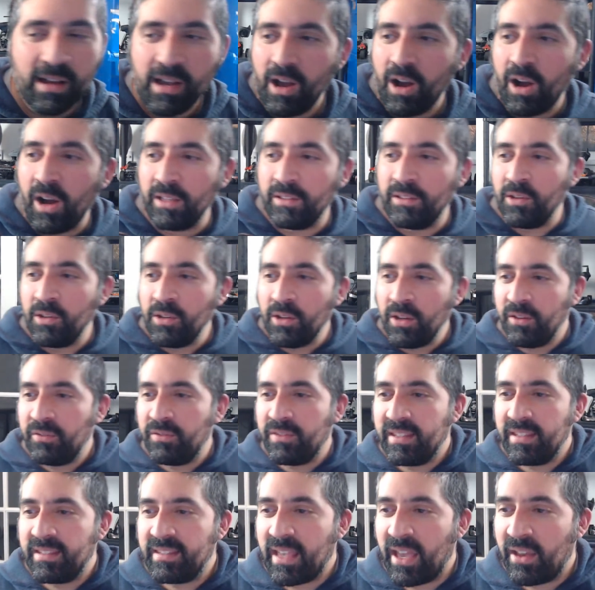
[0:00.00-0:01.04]
I don't know if
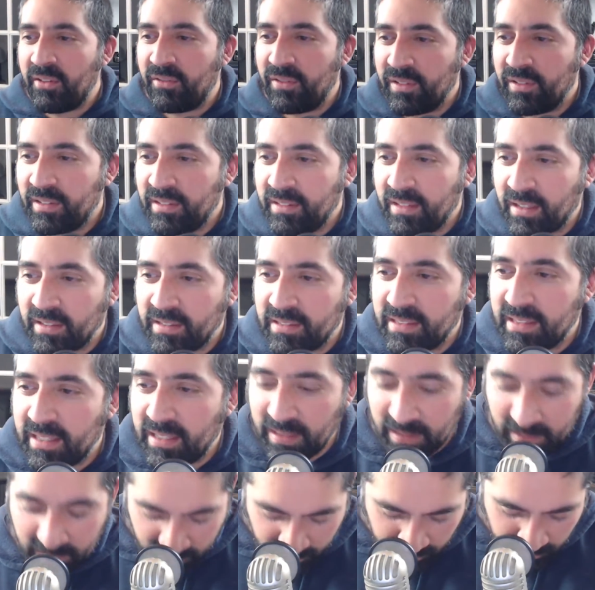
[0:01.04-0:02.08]
this ever does
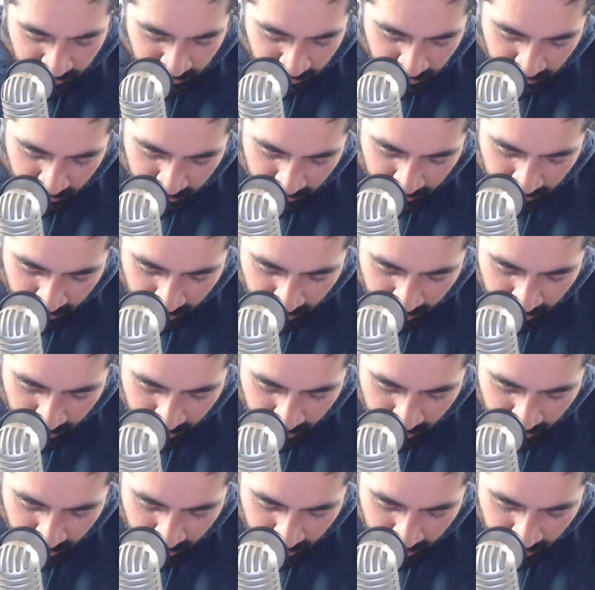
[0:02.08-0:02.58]
this to you.